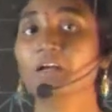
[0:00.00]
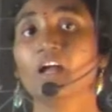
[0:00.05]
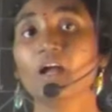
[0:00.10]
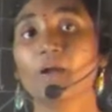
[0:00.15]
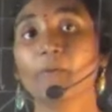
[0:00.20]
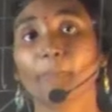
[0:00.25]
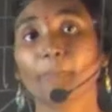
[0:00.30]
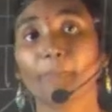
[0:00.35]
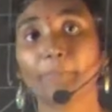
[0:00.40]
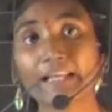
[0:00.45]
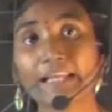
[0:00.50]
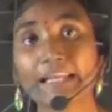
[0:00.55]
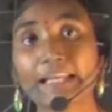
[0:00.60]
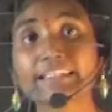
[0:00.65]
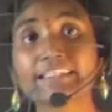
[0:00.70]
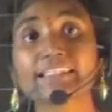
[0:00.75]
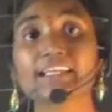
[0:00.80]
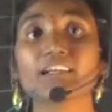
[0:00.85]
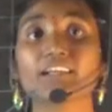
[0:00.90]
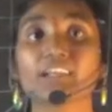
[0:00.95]
Place
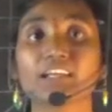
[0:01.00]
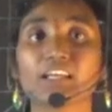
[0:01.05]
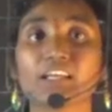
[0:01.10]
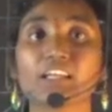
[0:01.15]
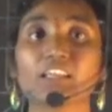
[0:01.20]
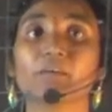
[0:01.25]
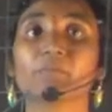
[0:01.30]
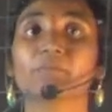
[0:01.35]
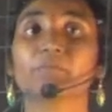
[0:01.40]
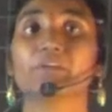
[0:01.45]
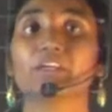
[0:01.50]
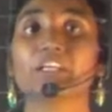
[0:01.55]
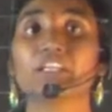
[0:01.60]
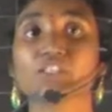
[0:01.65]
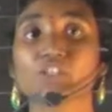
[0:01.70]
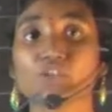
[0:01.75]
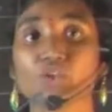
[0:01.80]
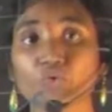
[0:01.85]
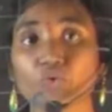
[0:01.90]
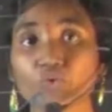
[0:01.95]
algorithm is
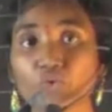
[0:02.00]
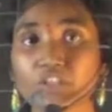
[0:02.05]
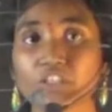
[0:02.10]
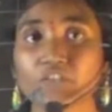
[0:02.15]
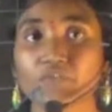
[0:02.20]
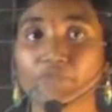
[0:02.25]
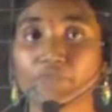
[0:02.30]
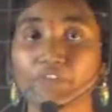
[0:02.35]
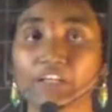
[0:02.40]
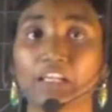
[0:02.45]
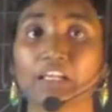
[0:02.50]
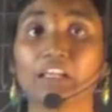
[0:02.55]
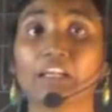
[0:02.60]
used for